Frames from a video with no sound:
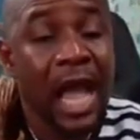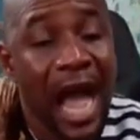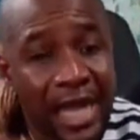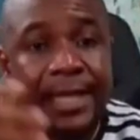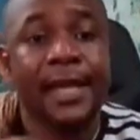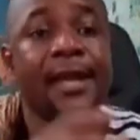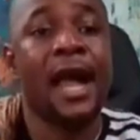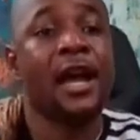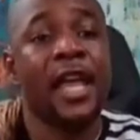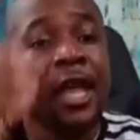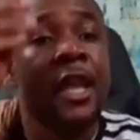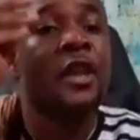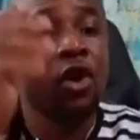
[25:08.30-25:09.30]
I take
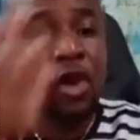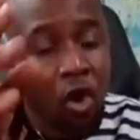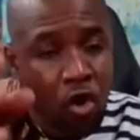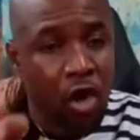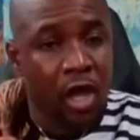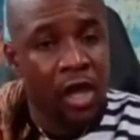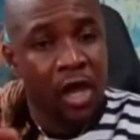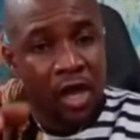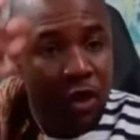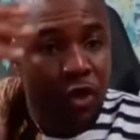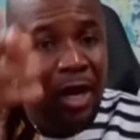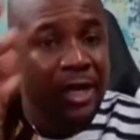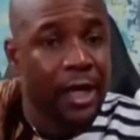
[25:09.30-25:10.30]

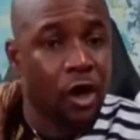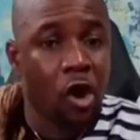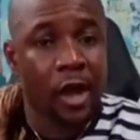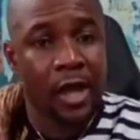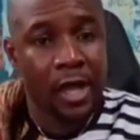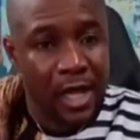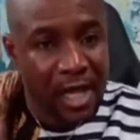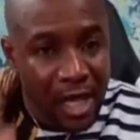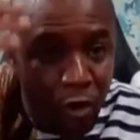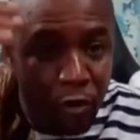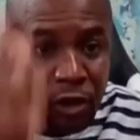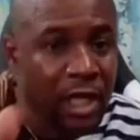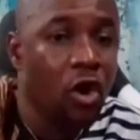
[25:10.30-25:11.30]
a Roland Echo. It
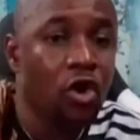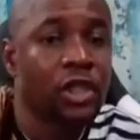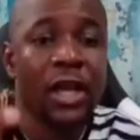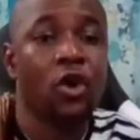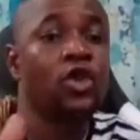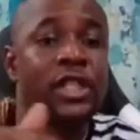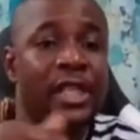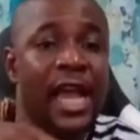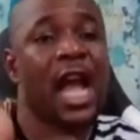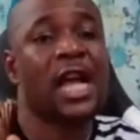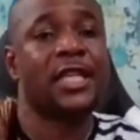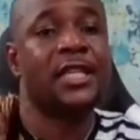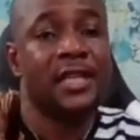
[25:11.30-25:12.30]
goes Oze on
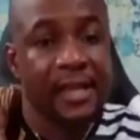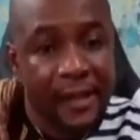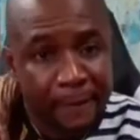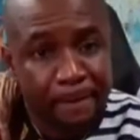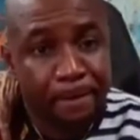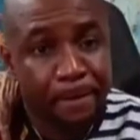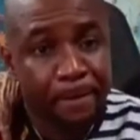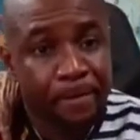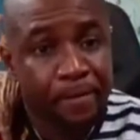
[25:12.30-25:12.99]
Saga Kie.